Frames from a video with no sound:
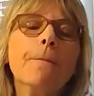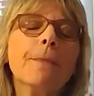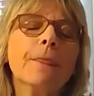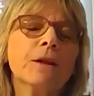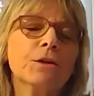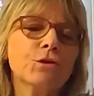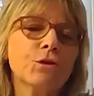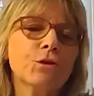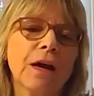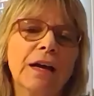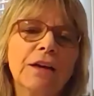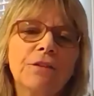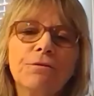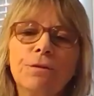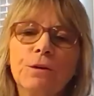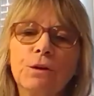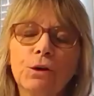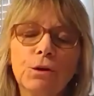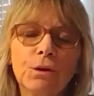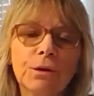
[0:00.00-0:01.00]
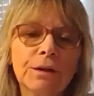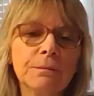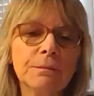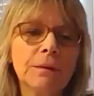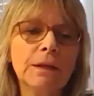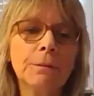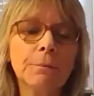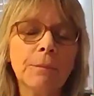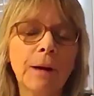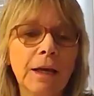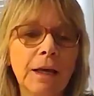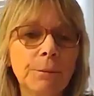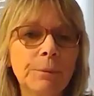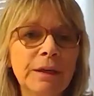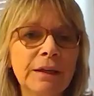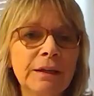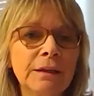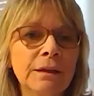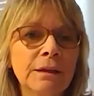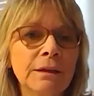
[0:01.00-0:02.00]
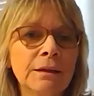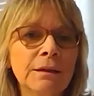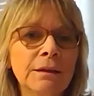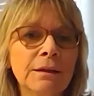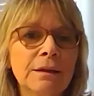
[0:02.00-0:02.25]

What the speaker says: Dried food, in my opinion,